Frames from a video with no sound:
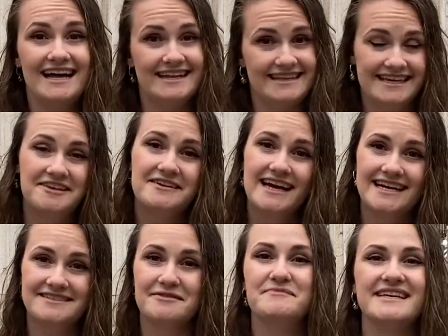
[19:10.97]
Thank you
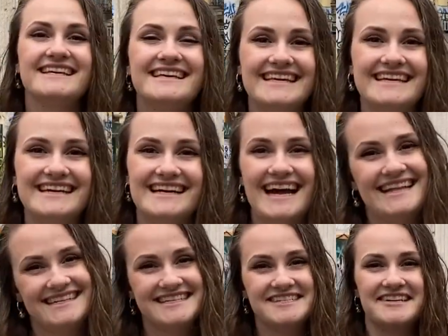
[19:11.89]
guys for being here and
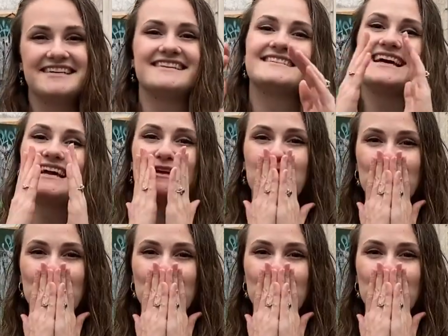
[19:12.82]
enjoy your day.